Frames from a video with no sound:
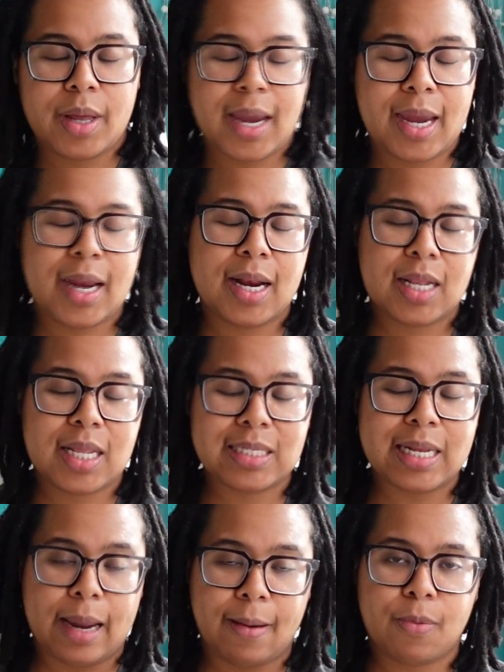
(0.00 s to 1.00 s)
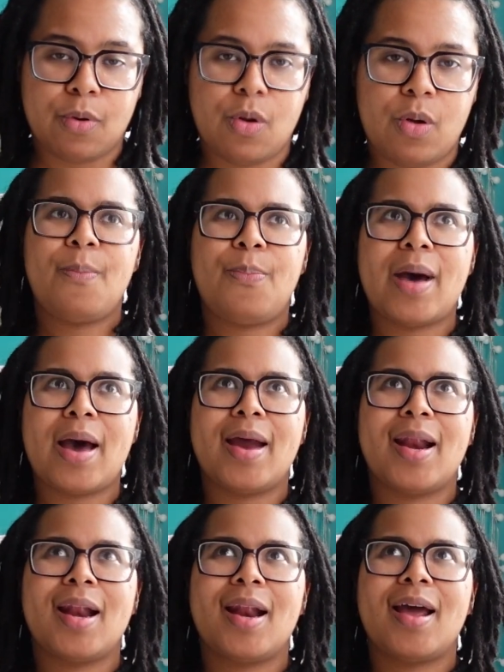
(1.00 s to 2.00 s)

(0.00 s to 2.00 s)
in this April. But